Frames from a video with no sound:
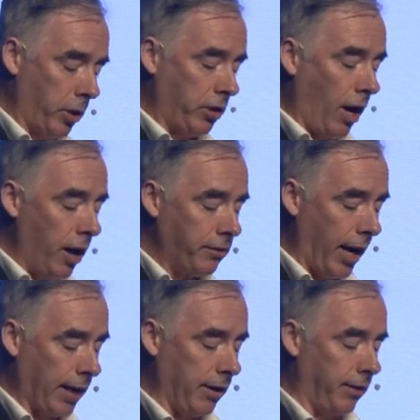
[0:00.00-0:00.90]
but
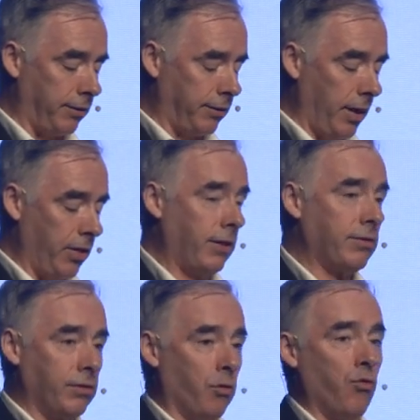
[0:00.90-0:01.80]
contactless,
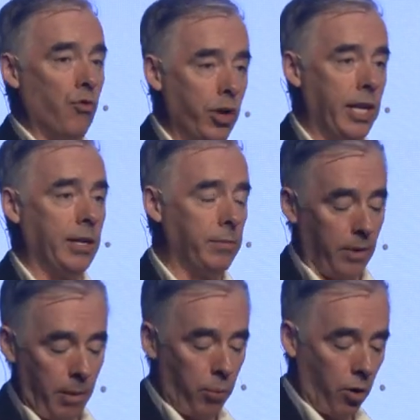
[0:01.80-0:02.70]
this is a really
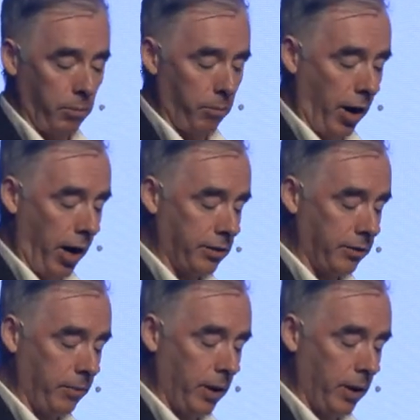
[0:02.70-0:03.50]
important part.